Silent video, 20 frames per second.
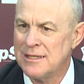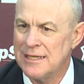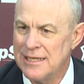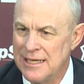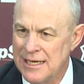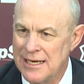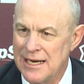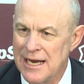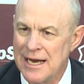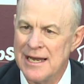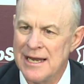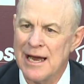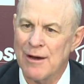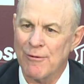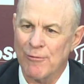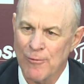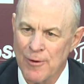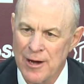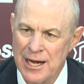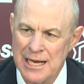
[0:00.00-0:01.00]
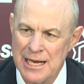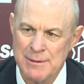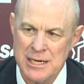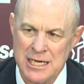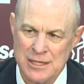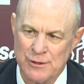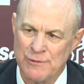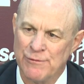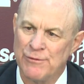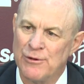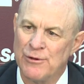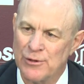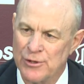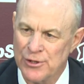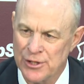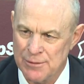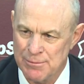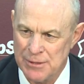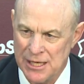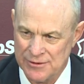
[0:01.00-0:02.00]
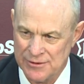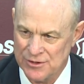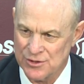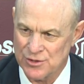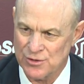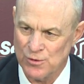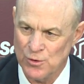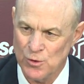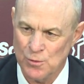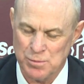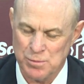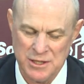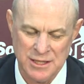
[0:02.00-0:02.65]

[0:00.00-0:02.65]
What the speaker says: And that really makes me feel good about this group.